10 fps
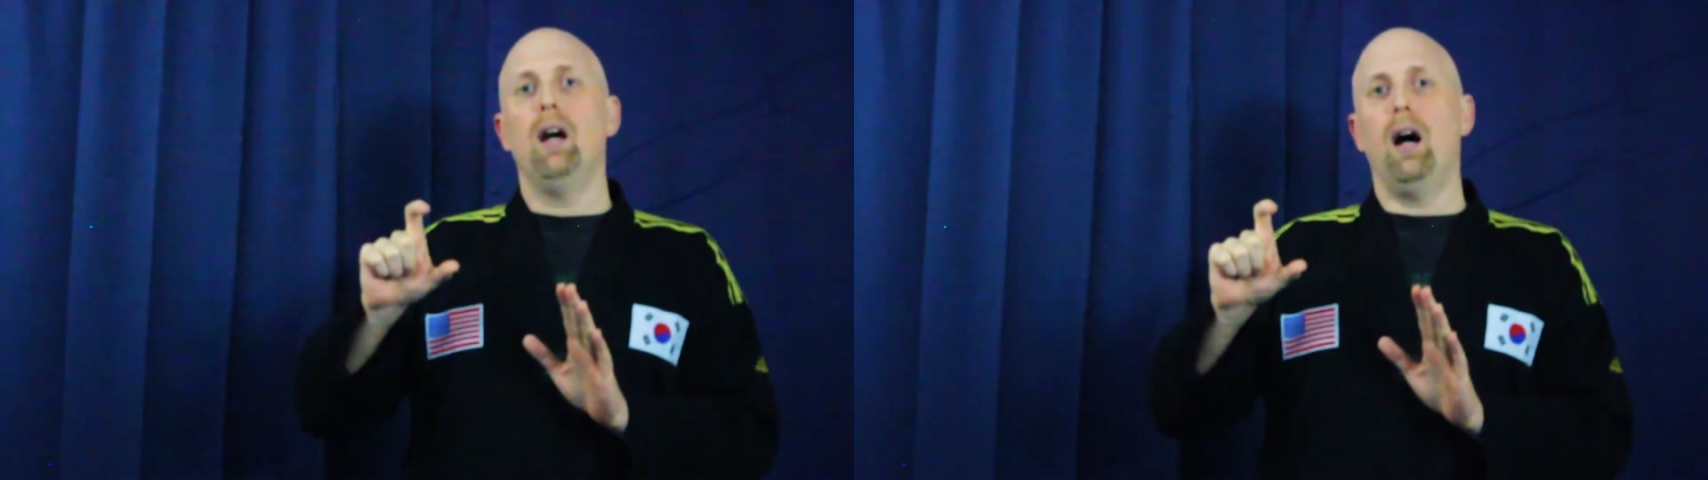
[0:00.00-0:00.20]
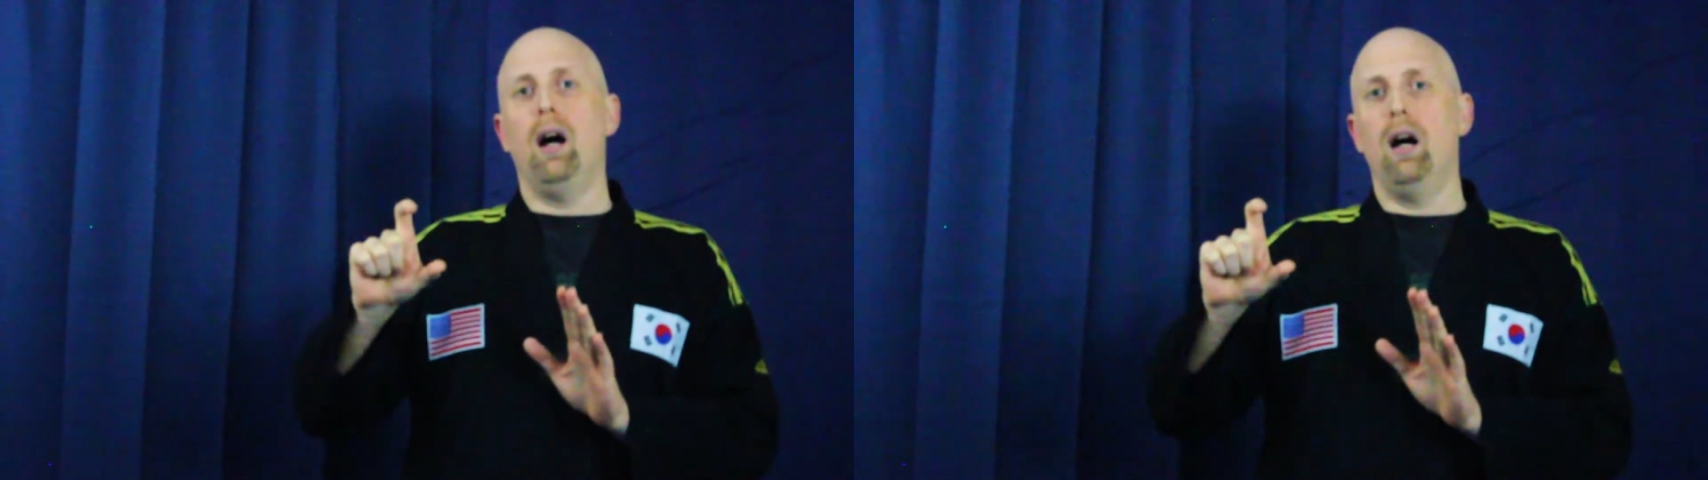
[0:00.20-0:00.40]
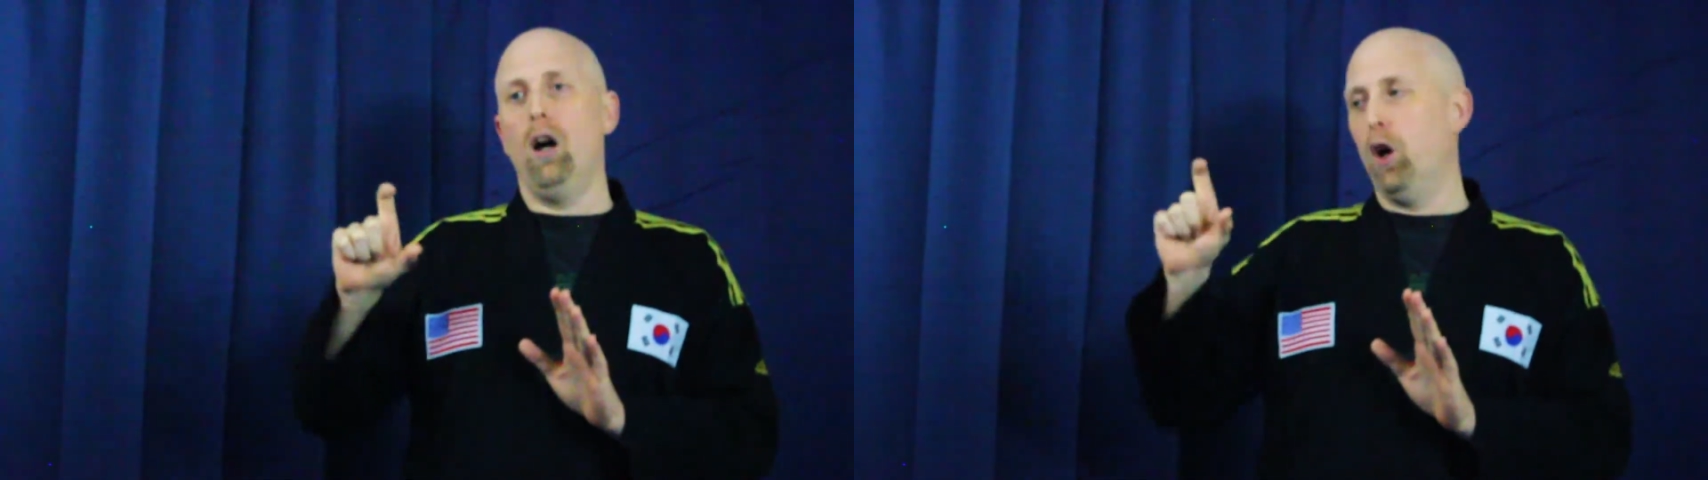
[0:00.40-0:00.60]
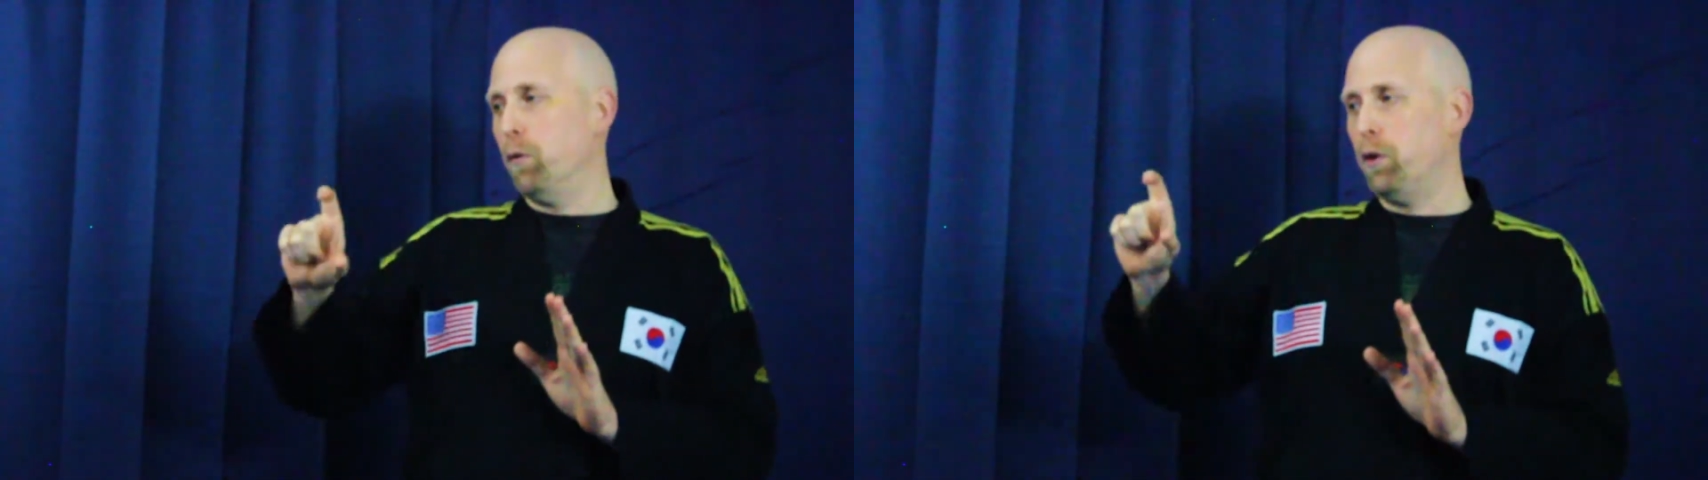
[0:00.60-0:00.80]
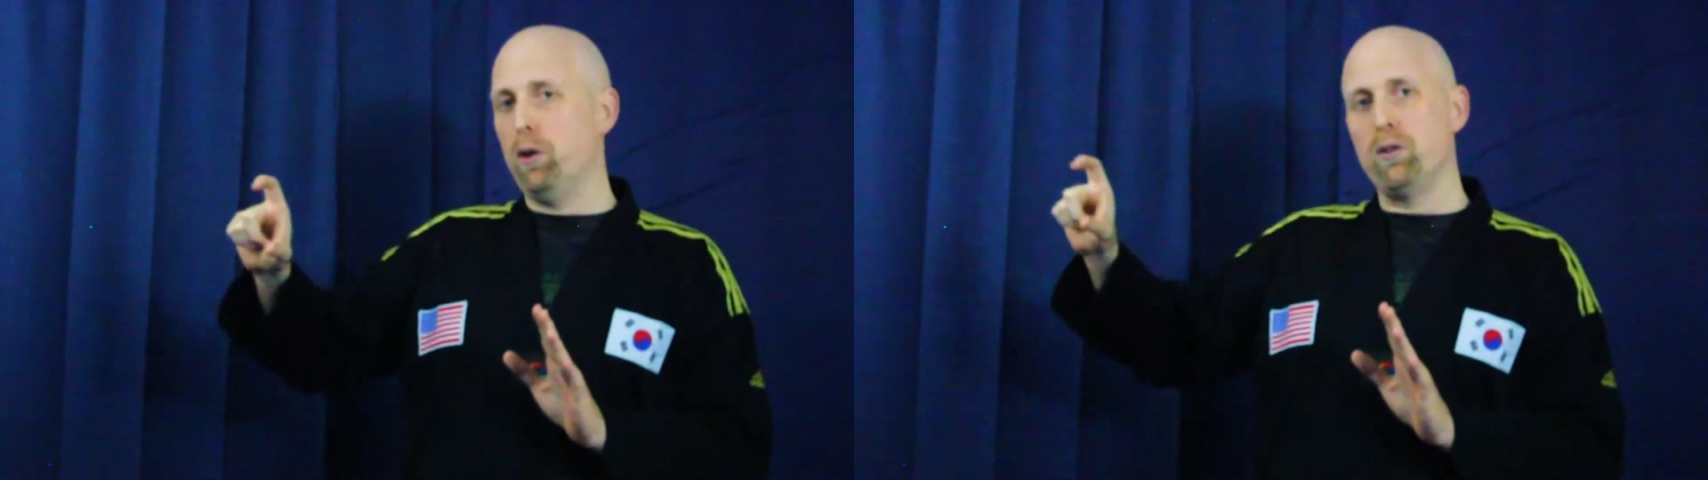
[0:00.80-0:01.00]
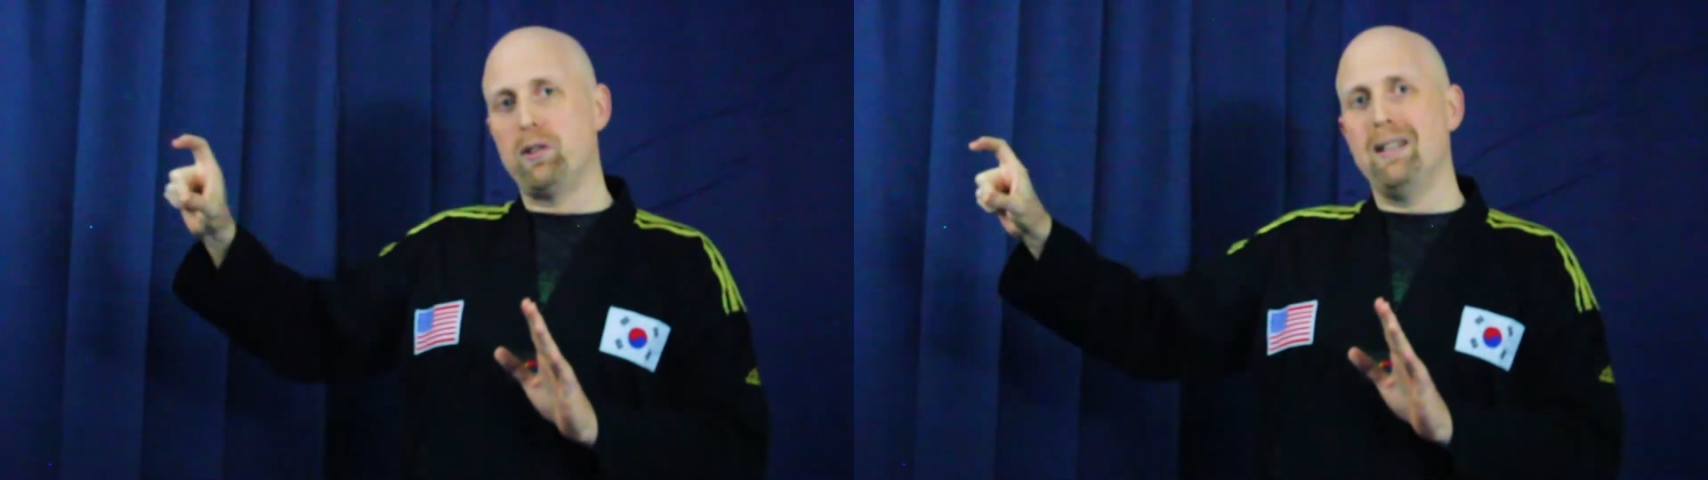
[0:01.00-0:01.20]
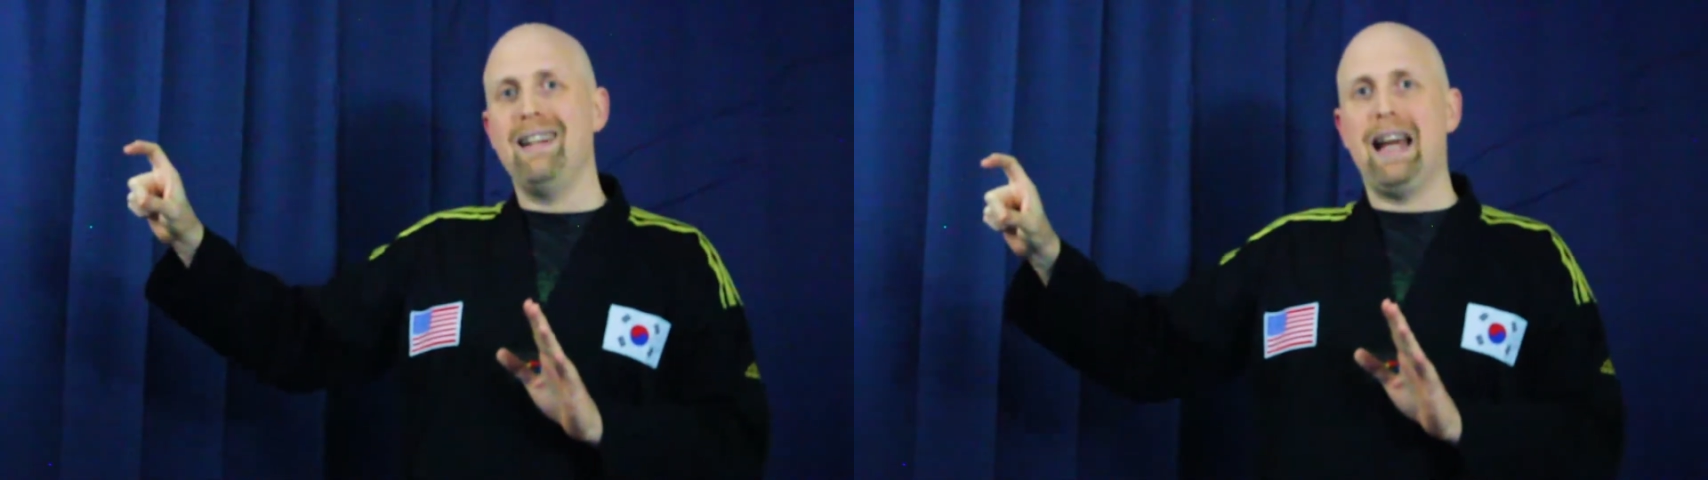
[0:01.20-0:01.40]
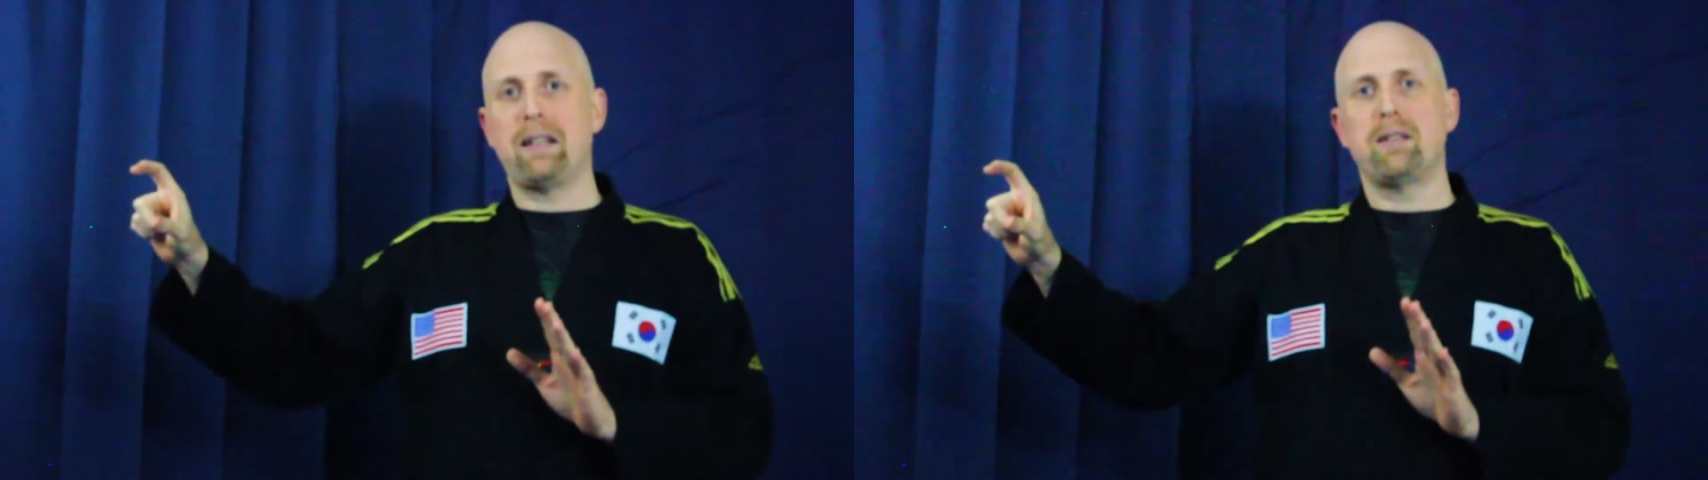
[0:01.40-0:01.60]
over those
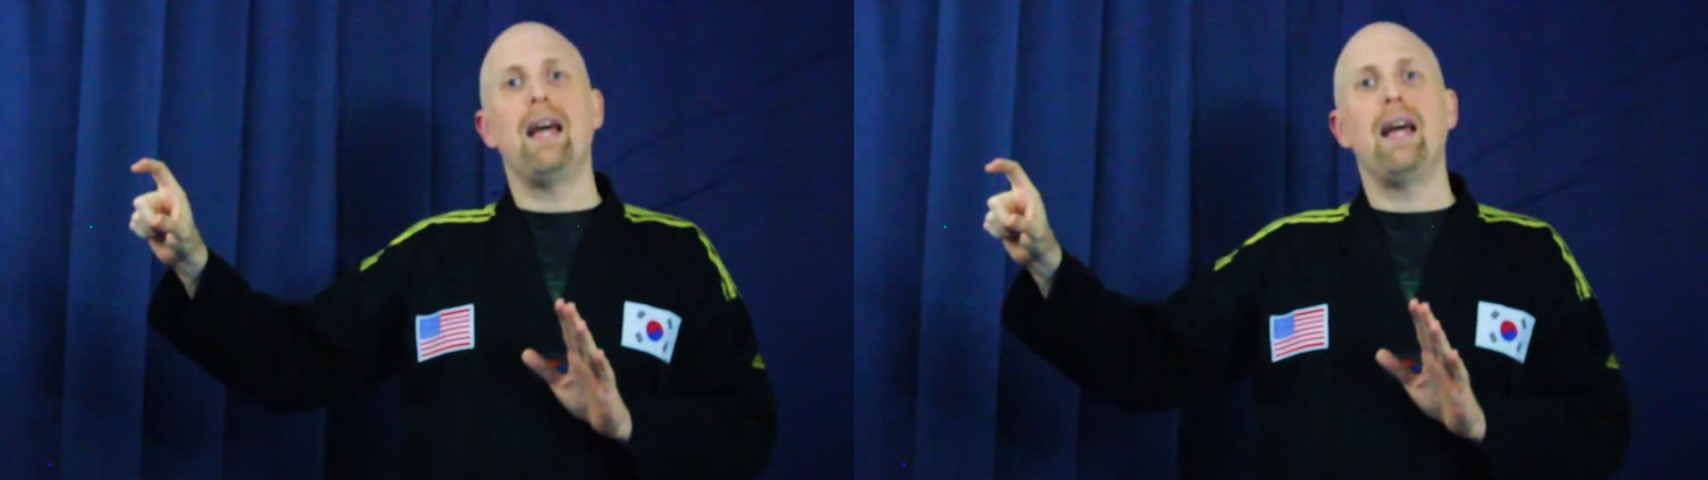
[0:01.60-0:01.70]
next